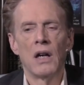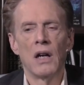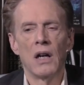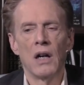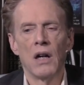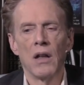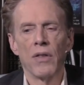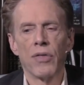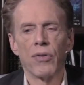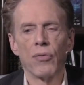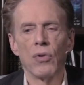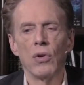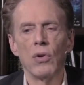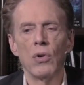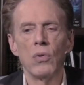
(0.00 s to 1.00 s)

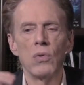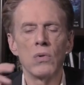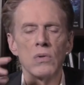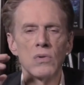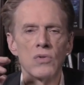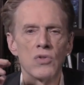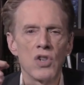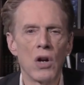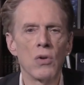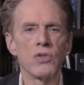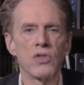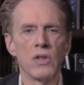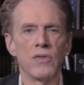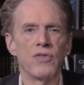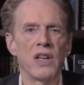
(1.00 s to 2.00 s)
through
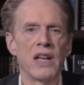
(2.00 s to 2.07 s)
Joseph,